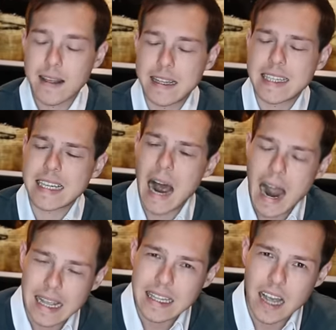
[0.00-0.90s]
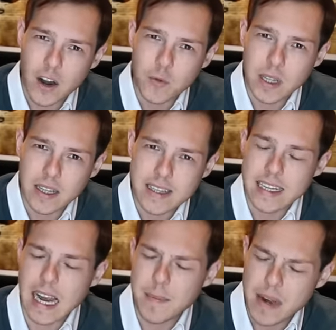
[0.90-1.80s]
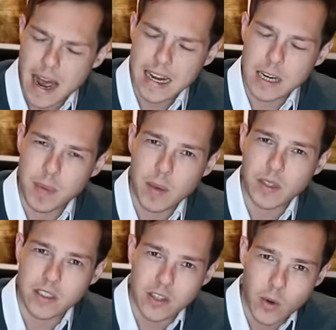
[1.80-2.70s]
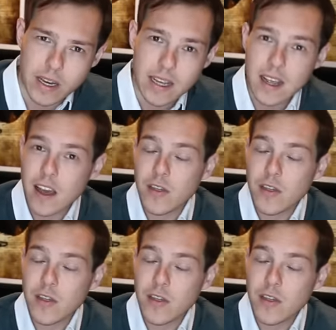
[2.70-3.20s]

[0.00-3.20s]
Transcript: this is highly unrealistic, I'm not gonna be able to do it.